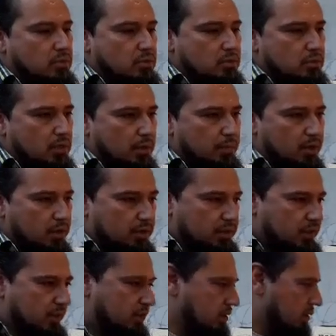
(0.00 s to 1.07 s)
emailed her
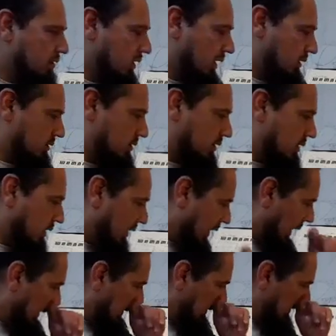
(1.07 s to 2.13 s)
teacher that she
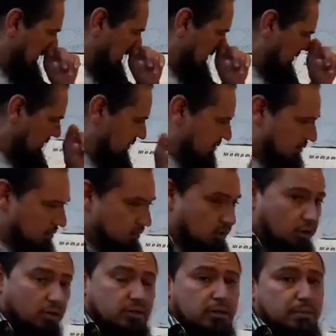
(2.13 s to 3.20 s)
declined and she was
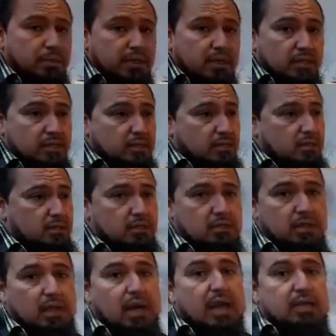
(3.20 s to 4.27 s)
chosen because
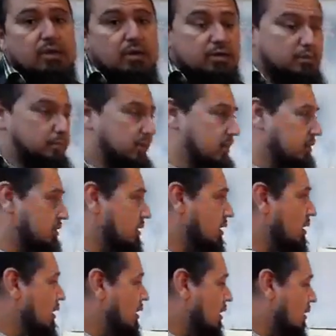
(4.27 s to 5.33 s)
they liked her speech.
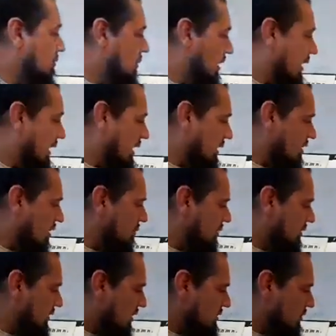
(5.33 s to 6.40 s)
But I had a
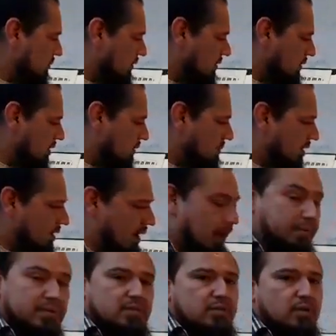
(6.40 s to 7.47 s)
conversation with her about
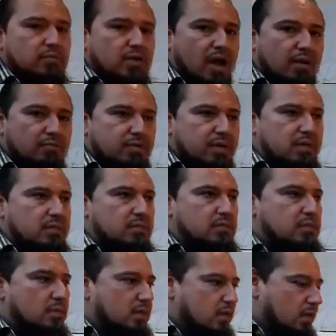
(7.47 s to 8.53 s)
having self-confidence,
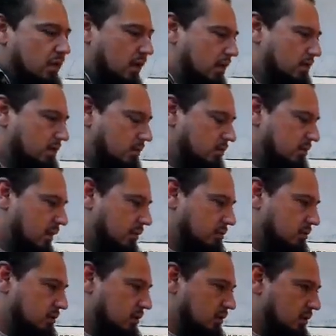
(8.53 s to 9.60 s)
and
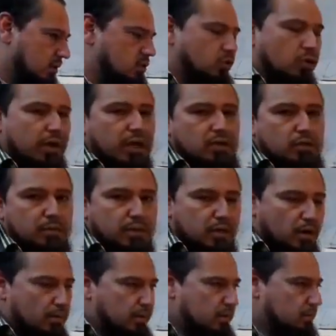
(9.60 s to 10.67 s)
sometimes it's okay to be
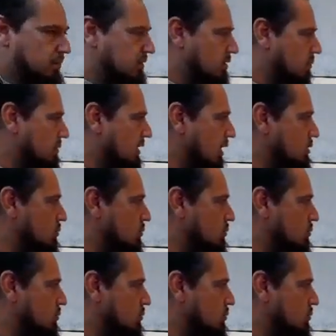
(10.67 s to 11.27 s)
nervous, but sometimes